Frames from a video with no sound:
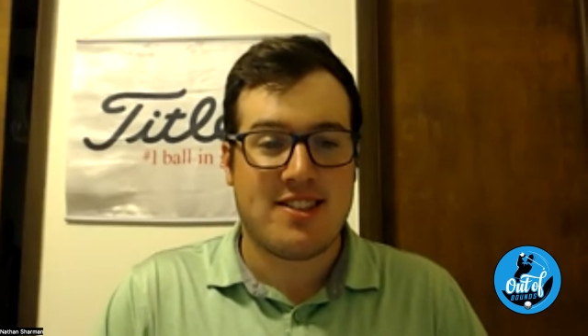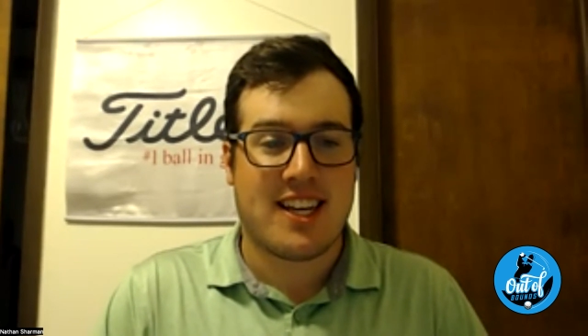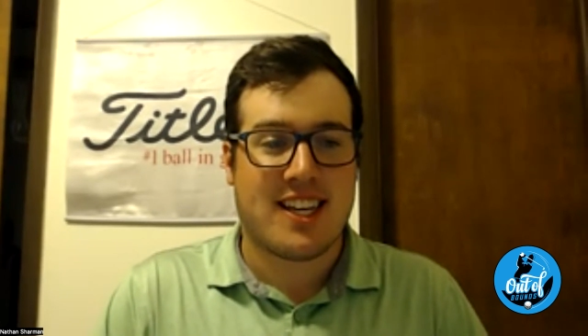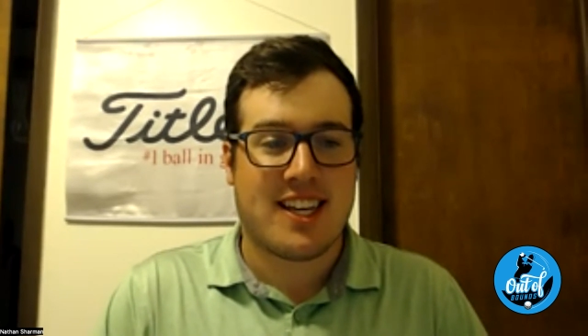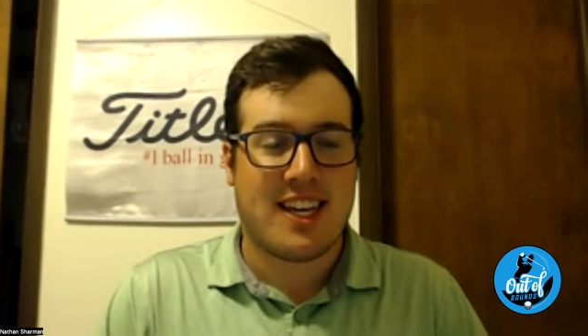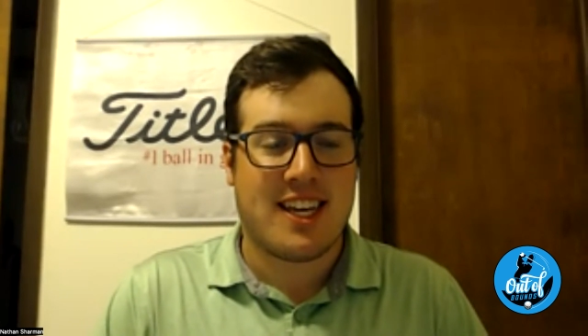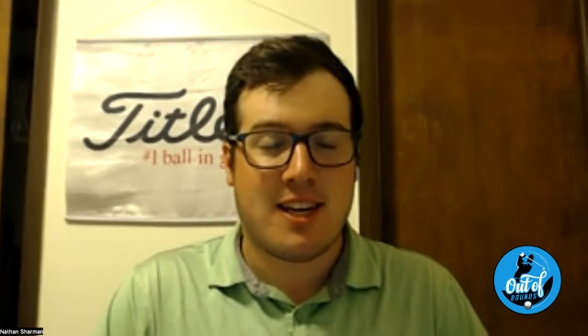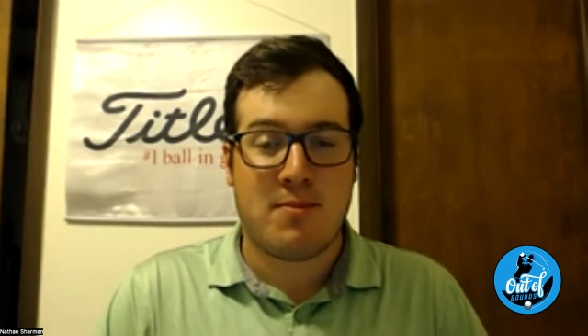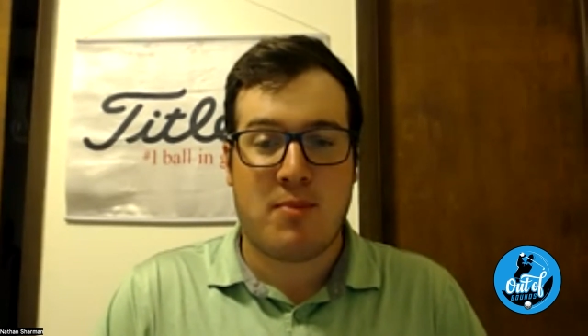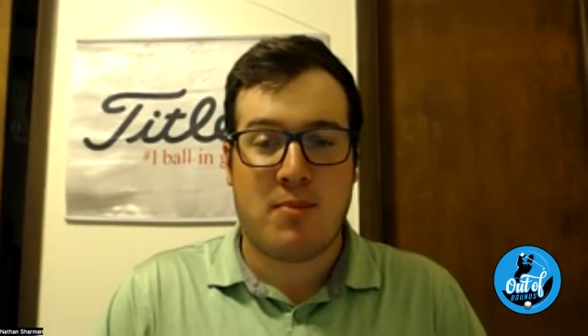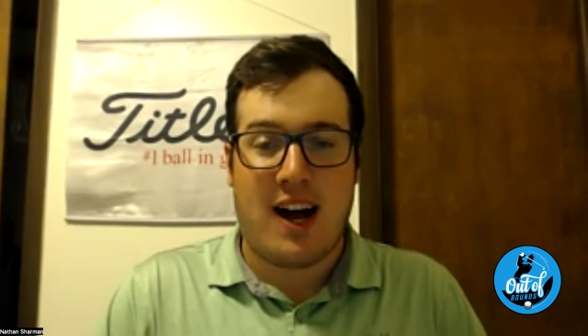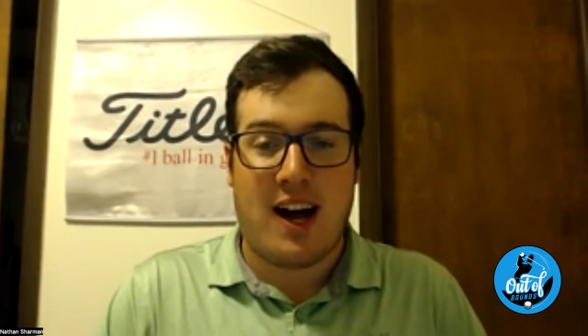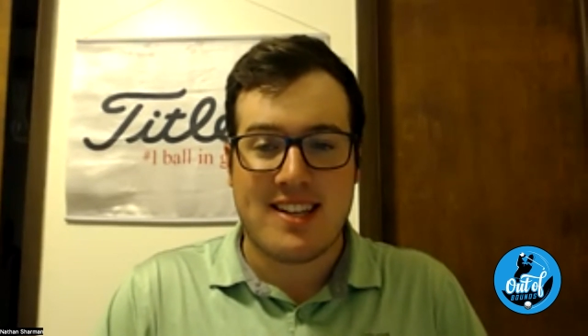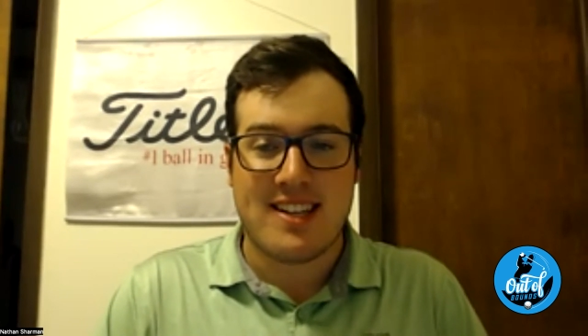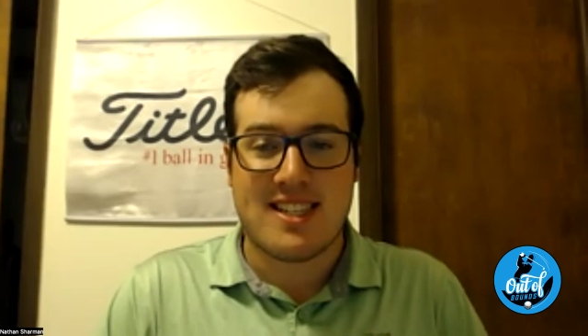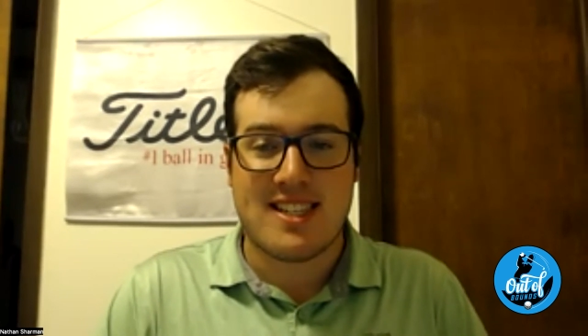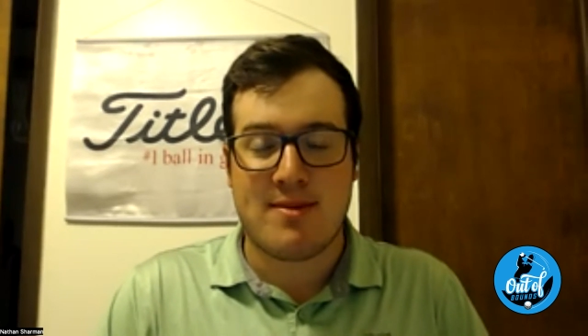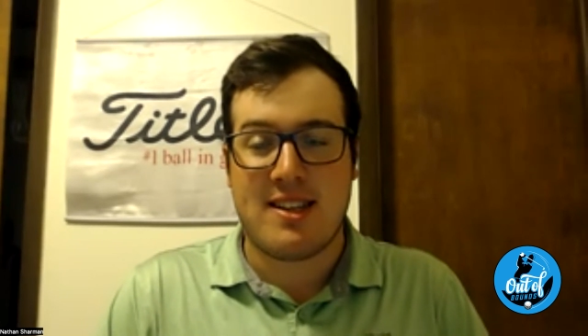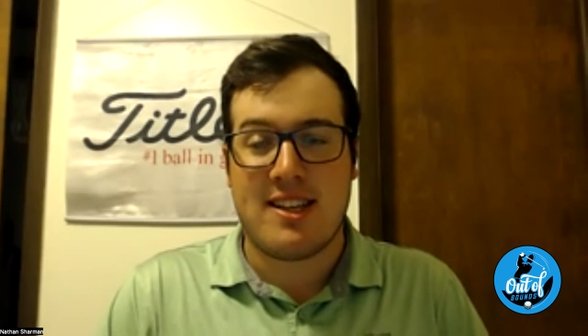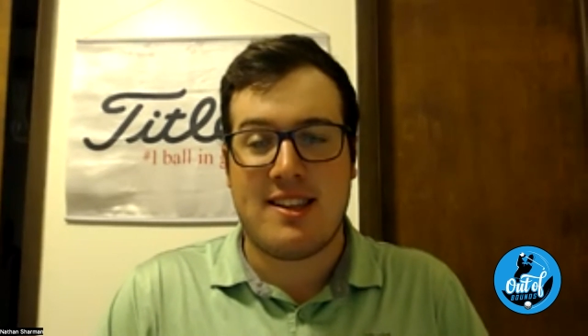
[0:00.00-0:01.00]
like he could
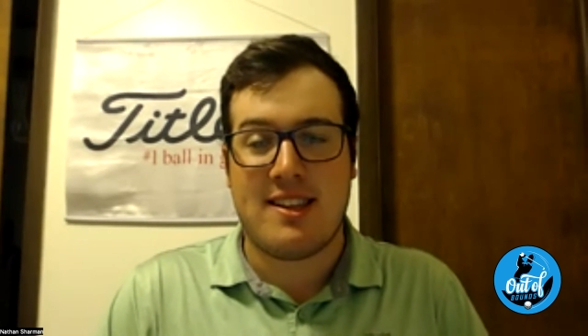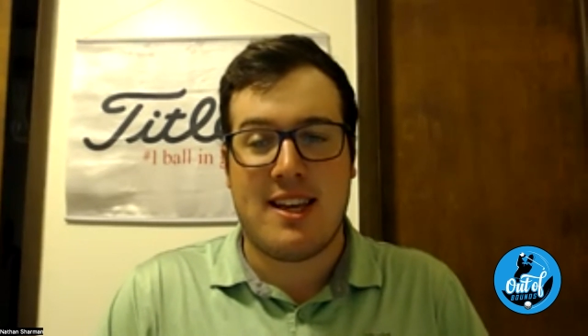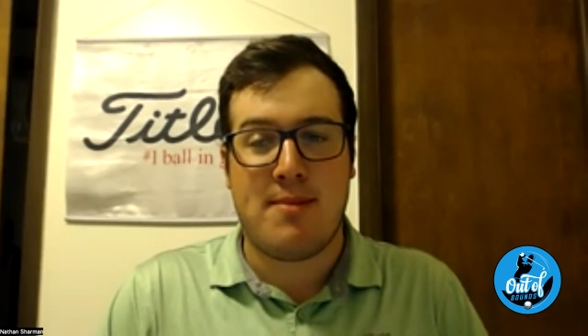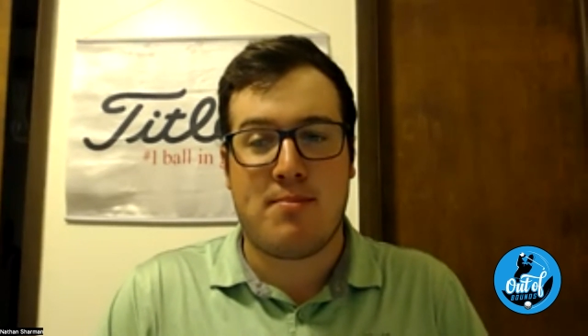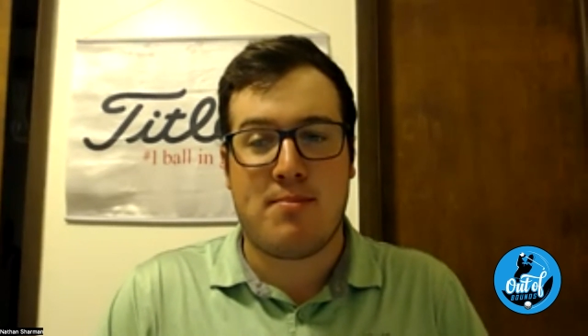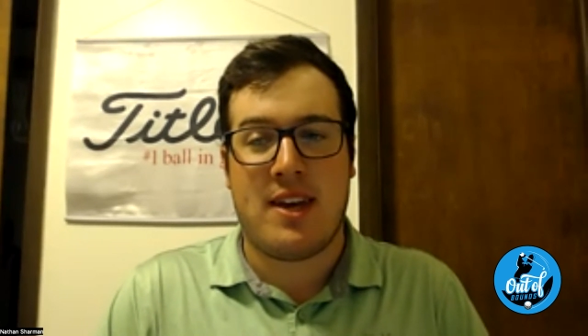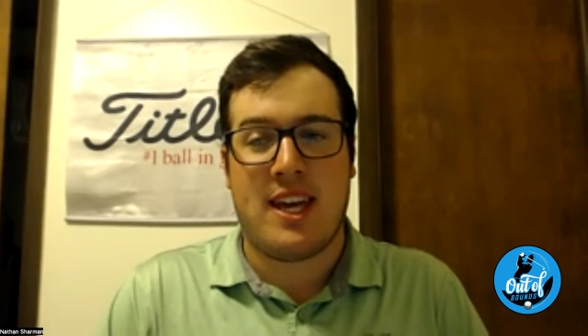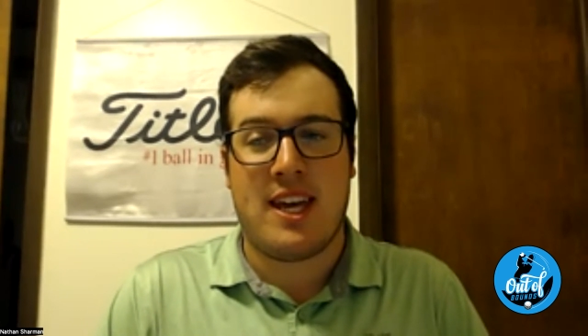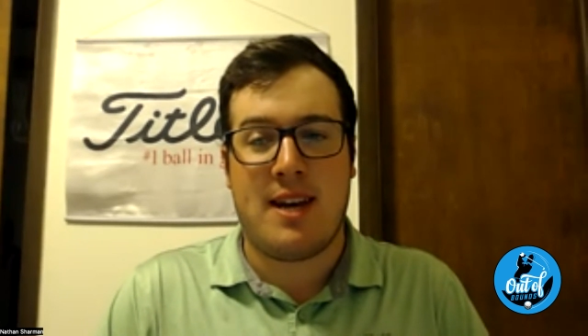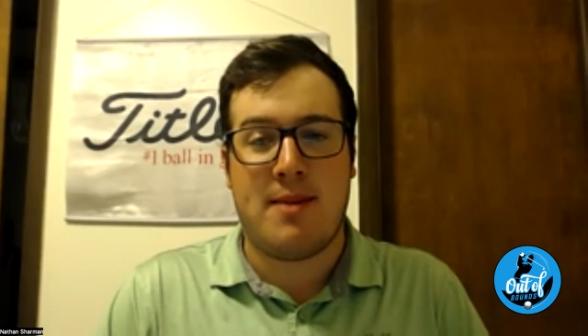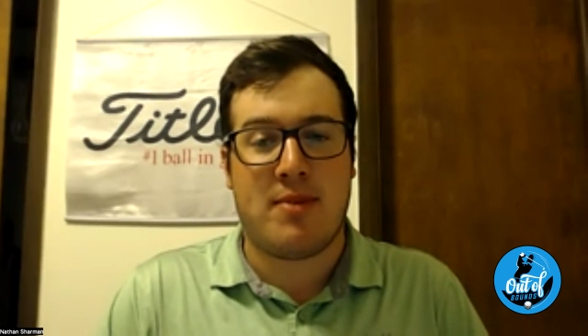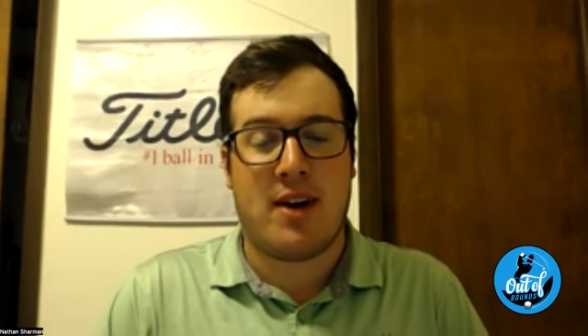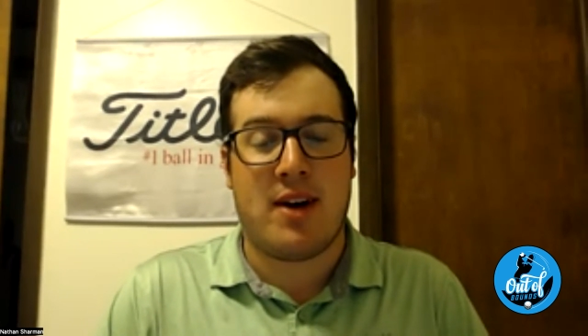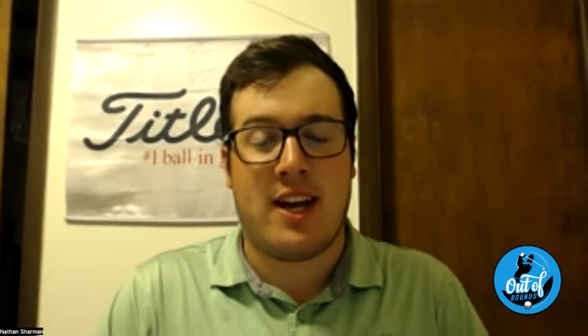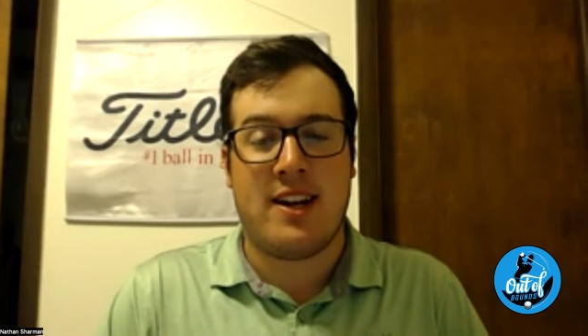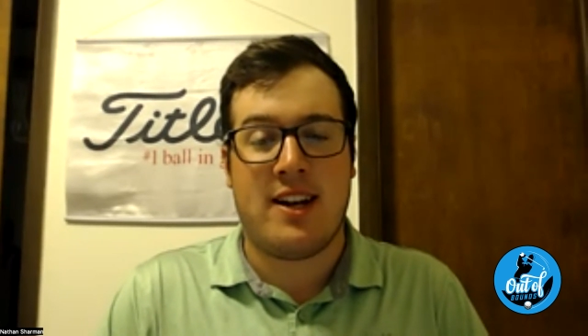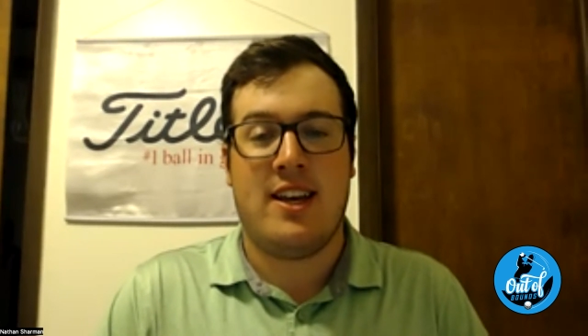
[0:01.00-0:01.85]
possibly limp in, but